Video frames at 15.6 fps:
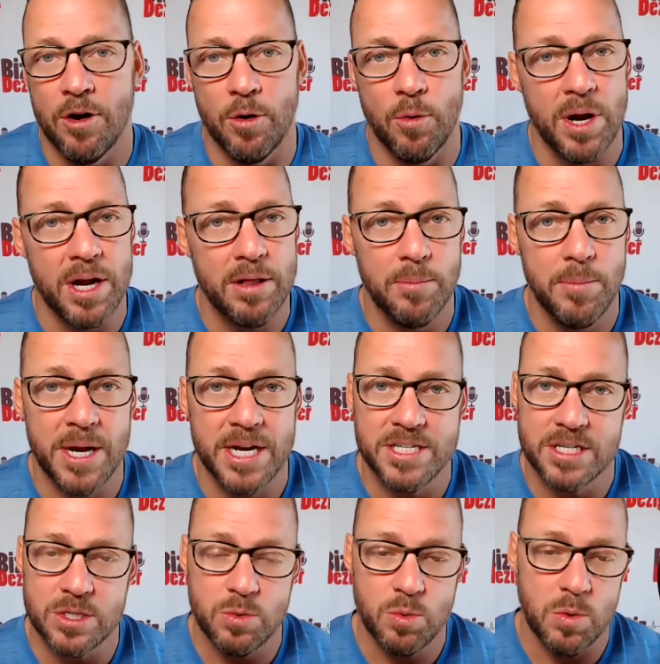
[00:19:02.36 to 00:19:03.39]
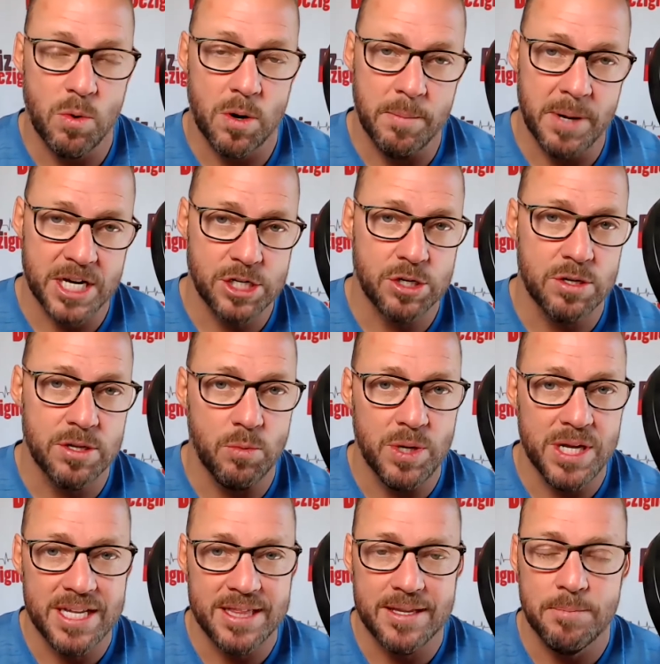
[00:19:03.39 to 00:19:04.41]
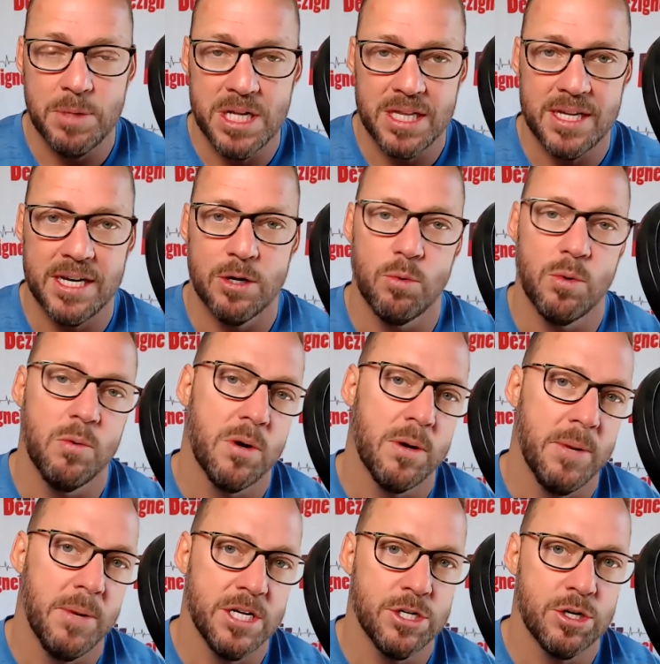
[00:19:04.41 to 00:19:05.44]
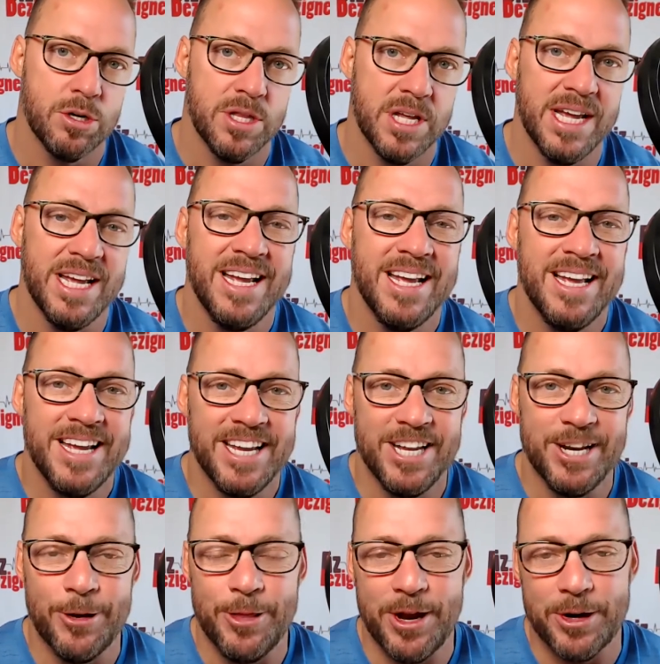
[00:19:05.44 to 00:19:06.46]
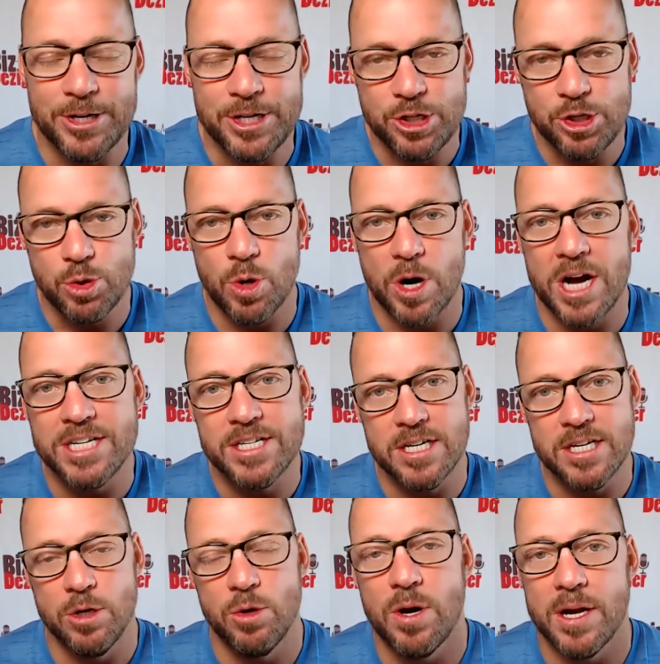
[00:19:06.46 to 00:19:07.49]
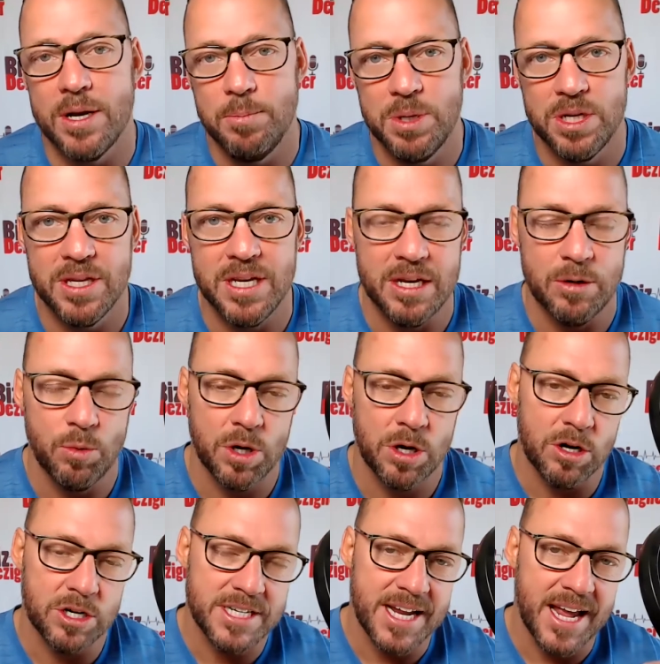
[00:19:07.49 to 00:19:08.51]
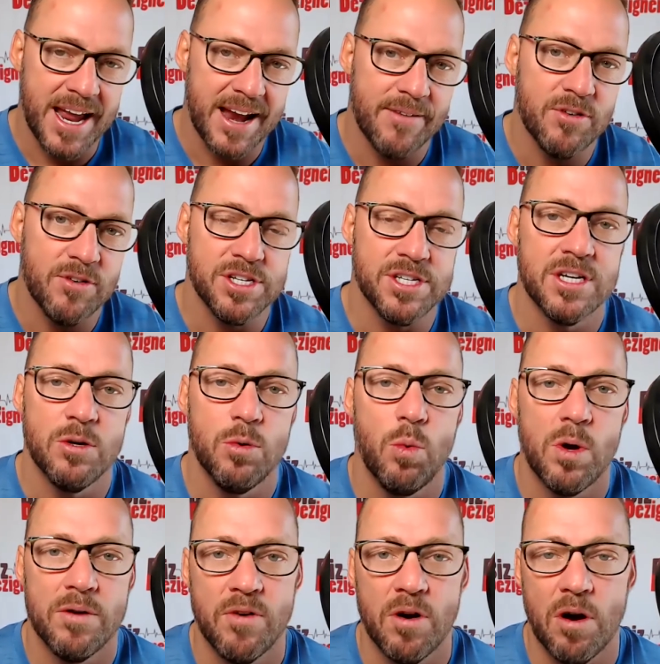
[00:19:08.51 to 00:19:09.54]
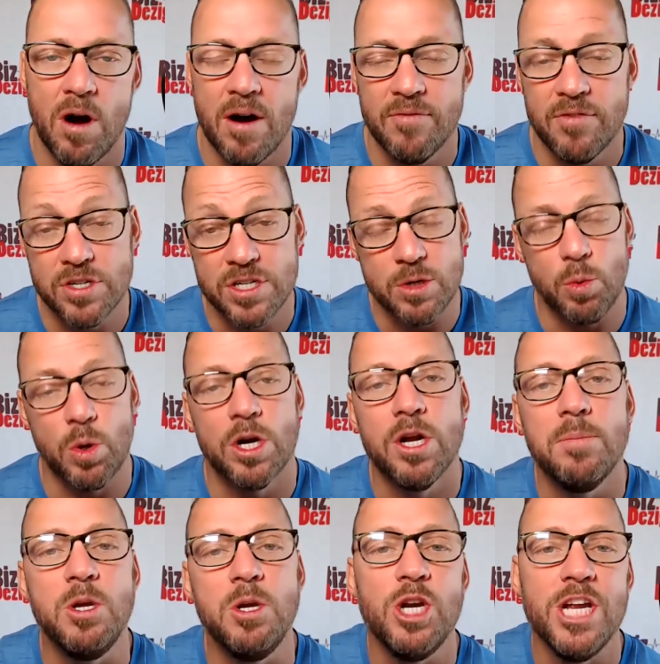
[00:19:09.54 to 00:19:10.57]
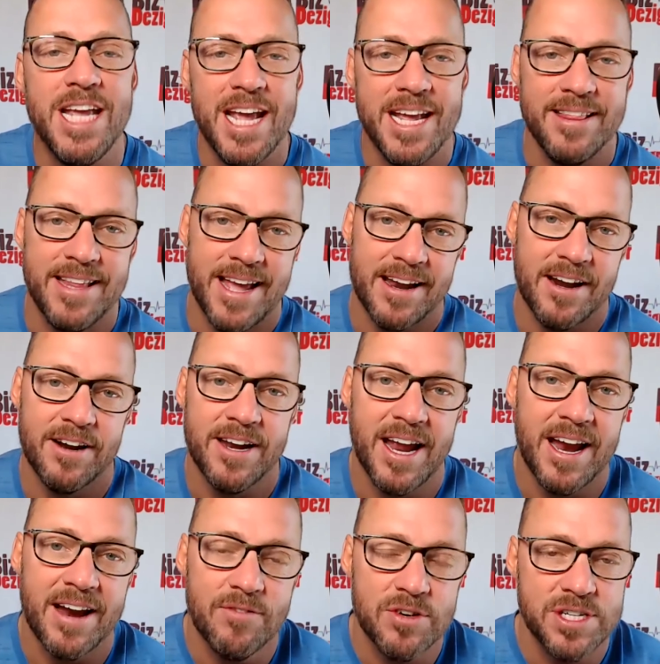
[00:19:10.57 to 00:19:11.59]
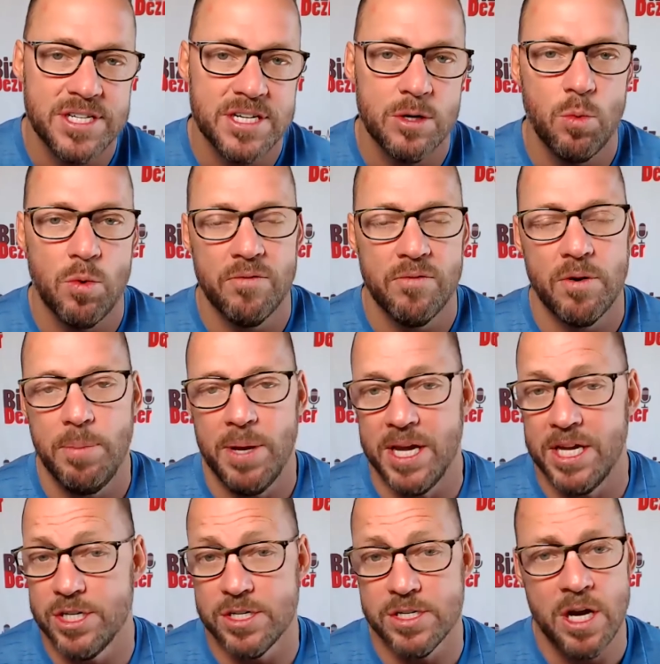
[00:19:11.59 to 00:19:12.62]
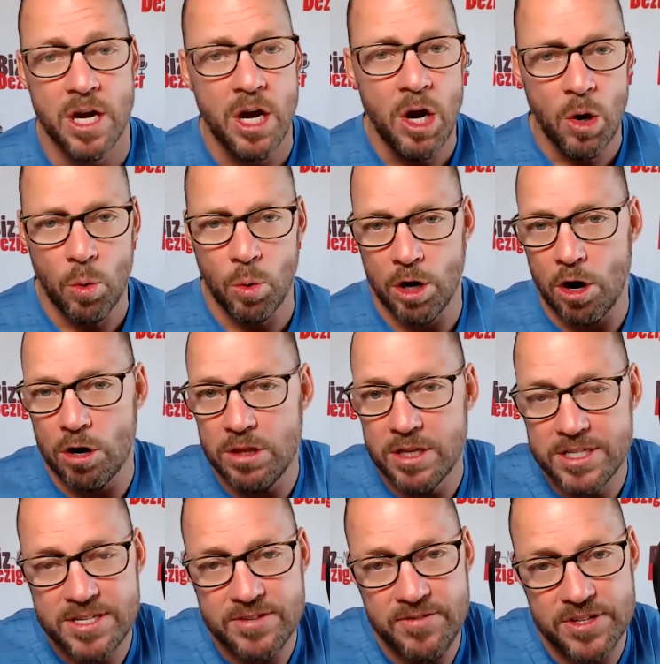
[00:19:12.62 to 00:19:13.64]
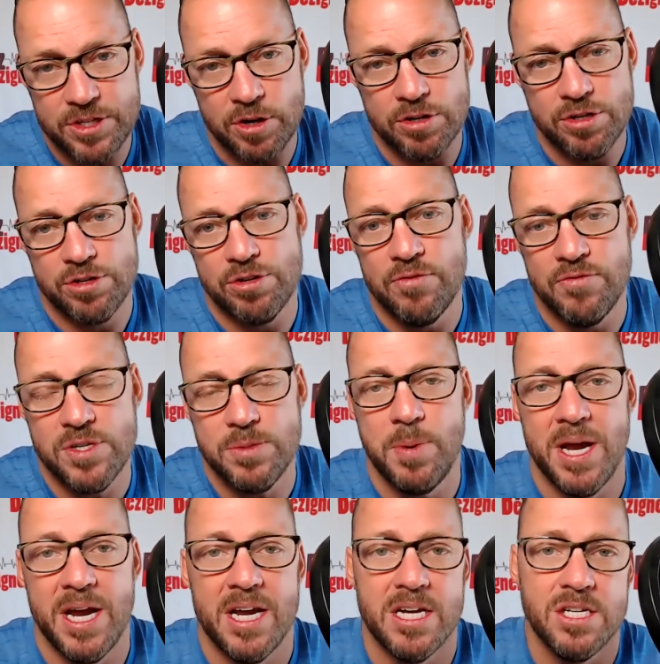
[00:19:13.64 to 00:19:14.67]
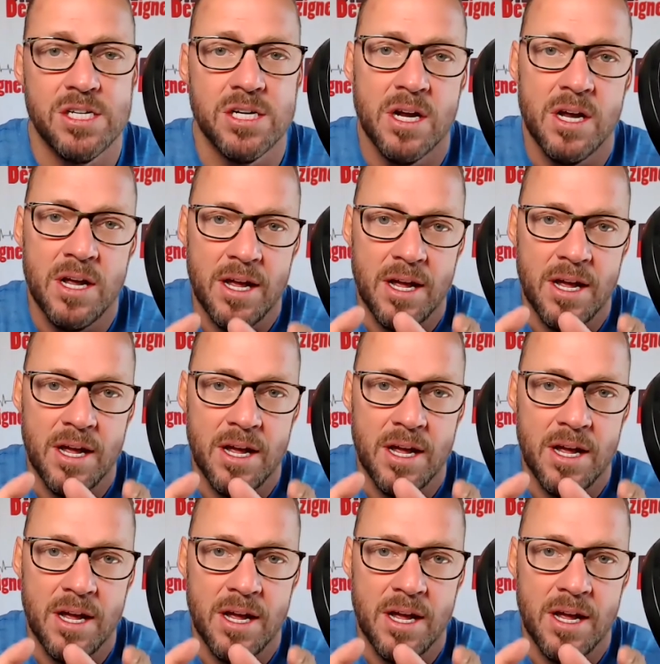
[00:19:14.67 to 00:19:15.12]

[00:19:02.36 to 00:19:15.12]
On a regular basis, we want to make sure that we get them clear. We want to make sure that, there's trust and credibility in regards to every single one of our offers, that we communicate that on every single one of our pages, regardless if it's our service page,